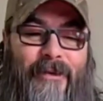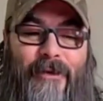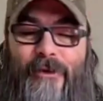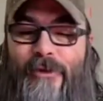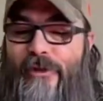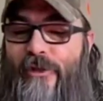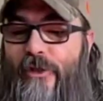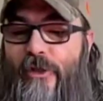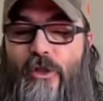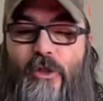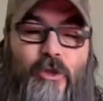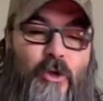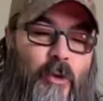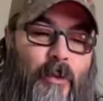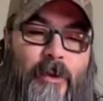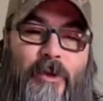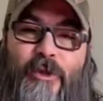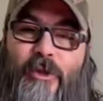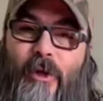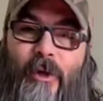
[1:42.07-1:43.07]
there's just so
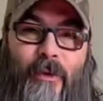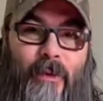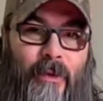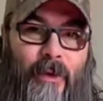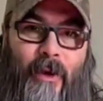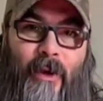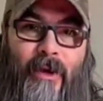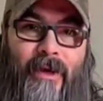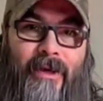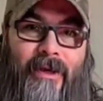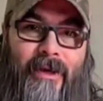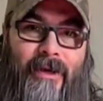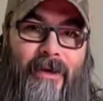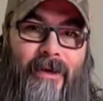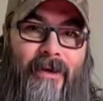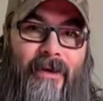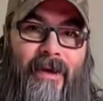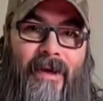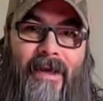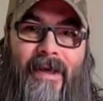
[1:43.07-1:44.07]
much going on
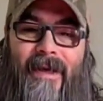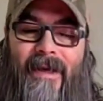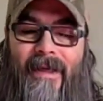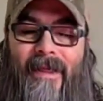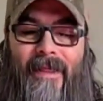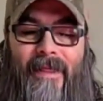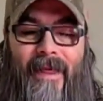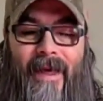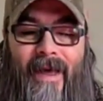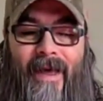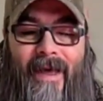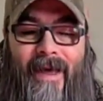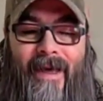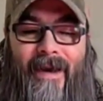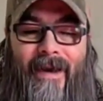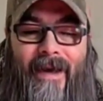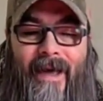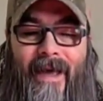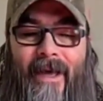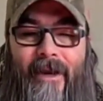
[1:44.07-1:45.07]
here
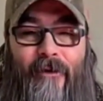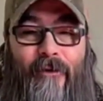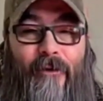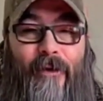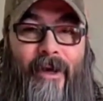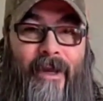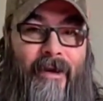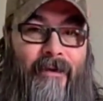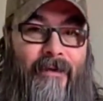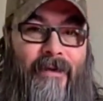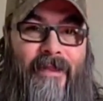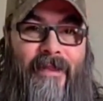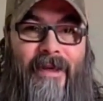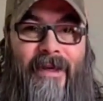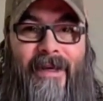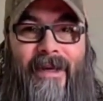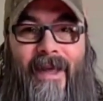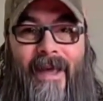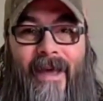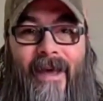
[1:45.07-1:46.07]
that I had to write
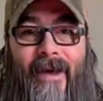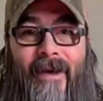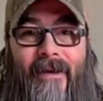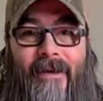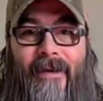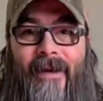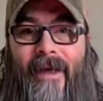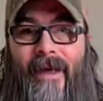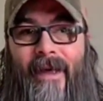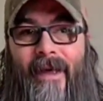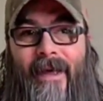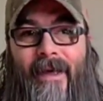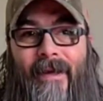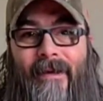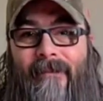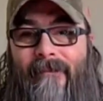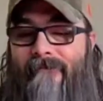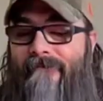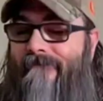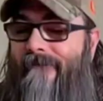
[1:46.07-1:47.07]
everything down.
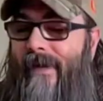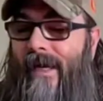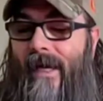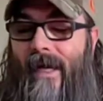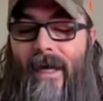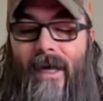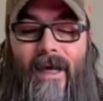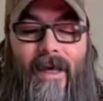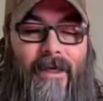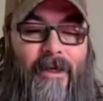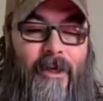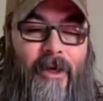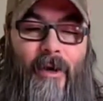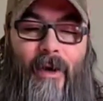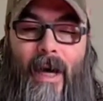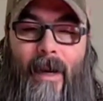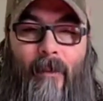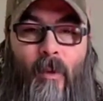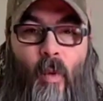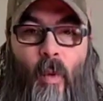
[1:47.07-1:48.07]
And, you know,
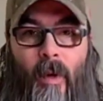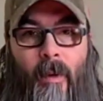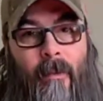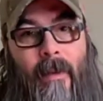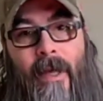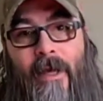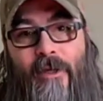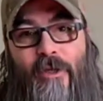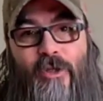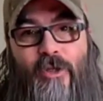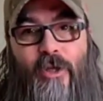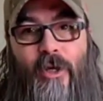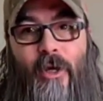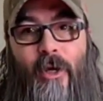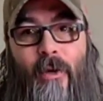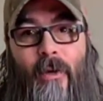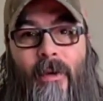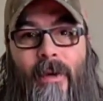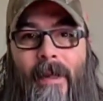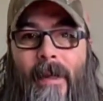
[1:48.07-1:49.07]
I'm a one-man
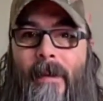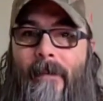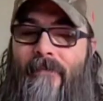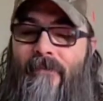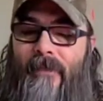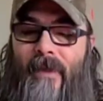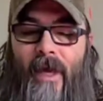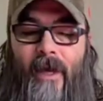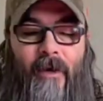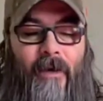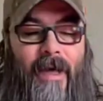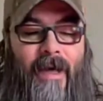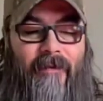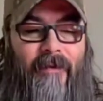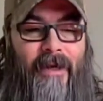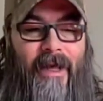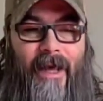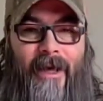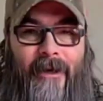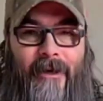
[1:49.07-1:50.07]
show. I don't have
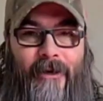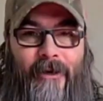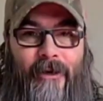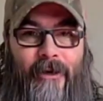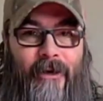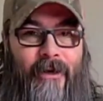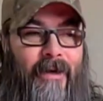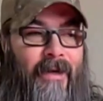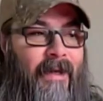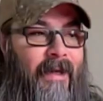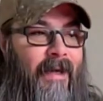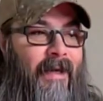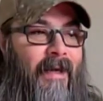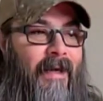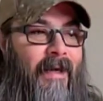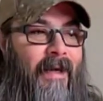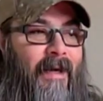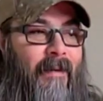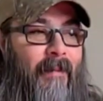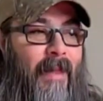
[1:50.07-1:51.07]
an editor.
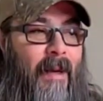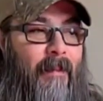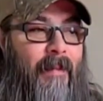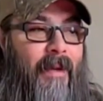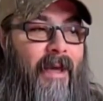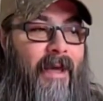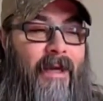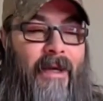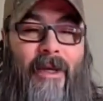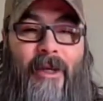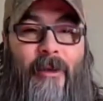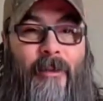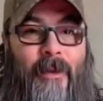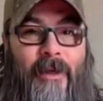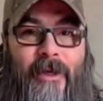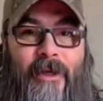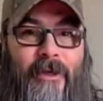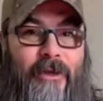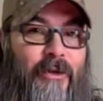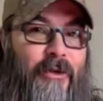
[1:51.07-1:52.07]
I'm not paying
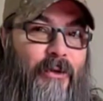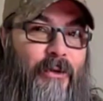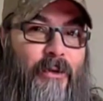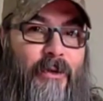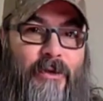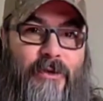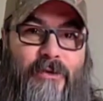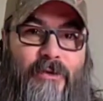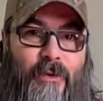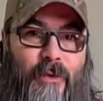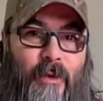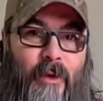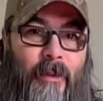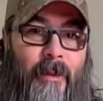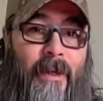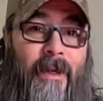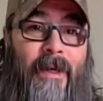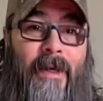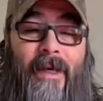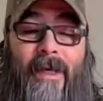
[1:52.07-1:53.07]
anybody to do this for
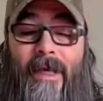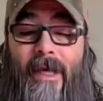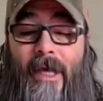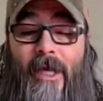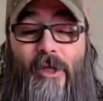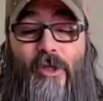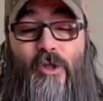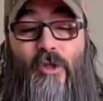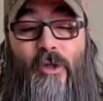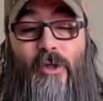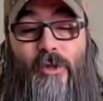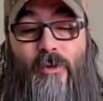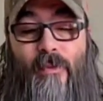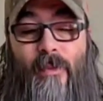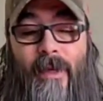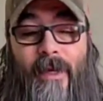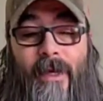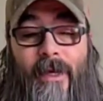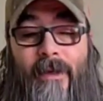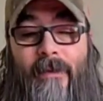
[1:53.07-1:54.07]
me. It's just
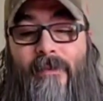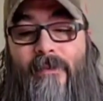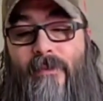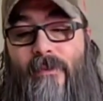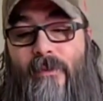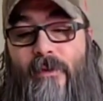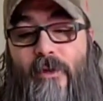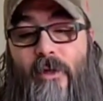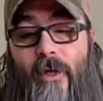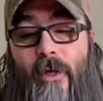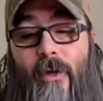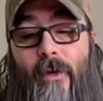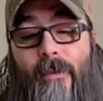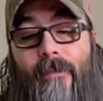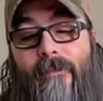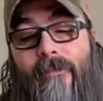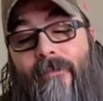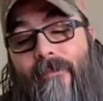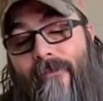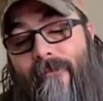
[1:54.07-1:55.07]
me.
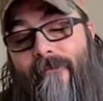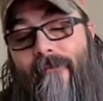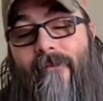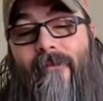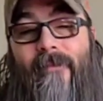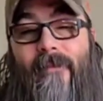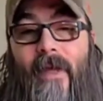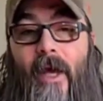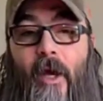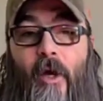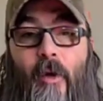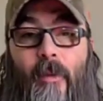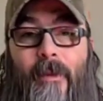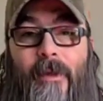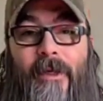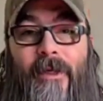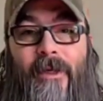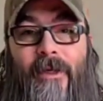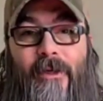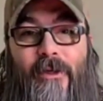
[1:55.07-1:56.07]
So I hope you
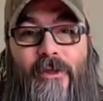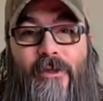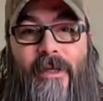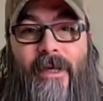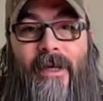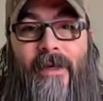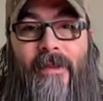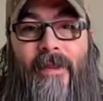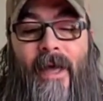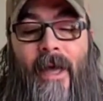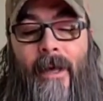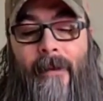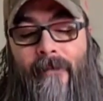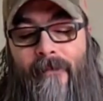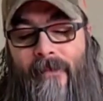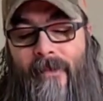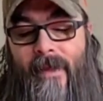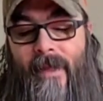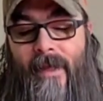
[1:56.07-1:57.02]
can understand that.